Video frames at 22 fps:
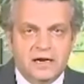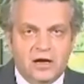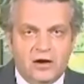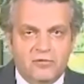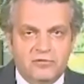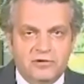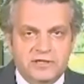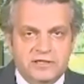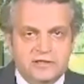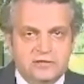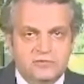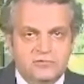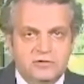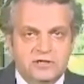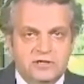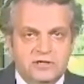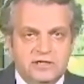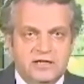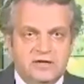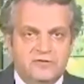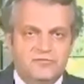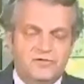our
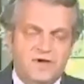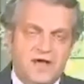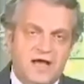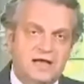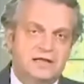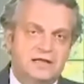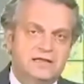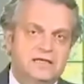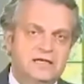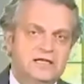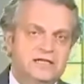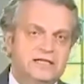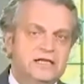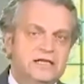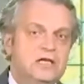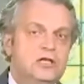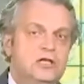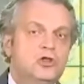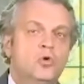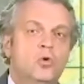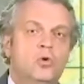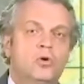students and faculty's
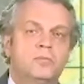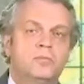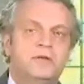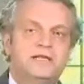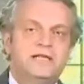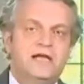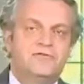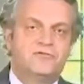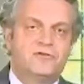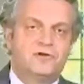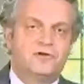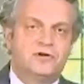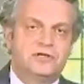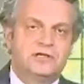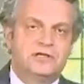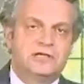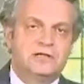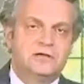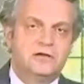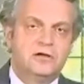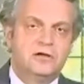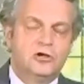enormous efforts,